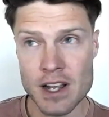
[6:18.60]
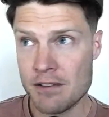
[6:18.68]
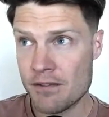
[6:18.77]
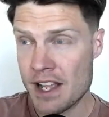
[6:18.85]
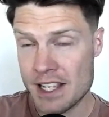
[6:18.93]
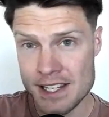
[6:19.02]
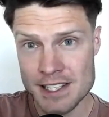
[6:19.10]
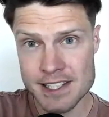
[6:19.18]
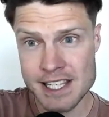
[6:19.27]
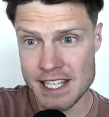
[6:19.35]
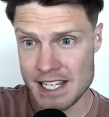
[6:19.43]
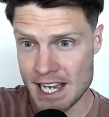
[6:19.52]
He's
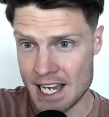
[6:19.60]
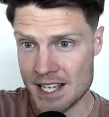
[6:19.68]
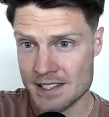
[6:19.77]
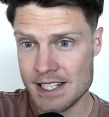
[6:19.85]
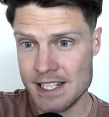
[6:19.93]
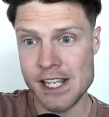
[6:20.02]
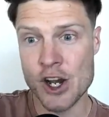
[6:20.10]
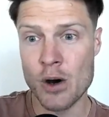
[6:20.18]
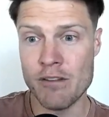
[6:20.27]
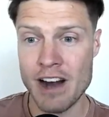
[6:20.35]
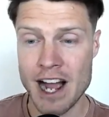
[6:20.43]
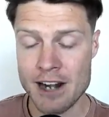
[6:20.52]
the CEO
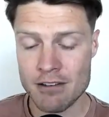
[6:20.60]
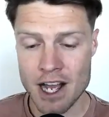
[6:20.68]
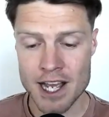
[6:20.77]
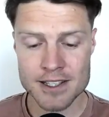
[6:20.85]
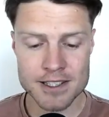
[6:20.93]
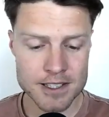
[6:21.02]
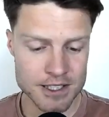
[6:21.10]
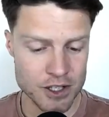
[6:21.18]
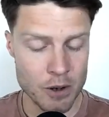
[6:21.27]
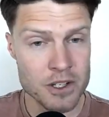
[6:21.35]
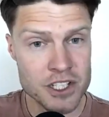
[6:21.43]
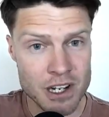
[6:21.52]
of High Rise. He's
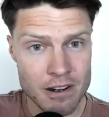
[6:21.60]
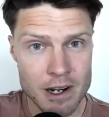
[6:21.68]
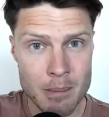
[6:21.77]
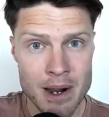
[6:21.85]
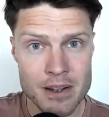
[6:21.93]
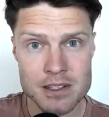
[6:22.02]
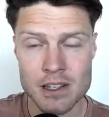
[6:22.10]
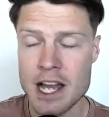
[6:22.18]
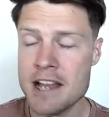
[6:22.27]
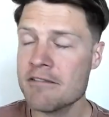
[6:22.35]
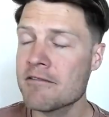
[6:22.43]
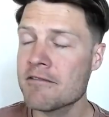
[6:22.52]
always sharing about his
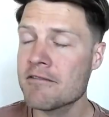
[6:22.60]
life.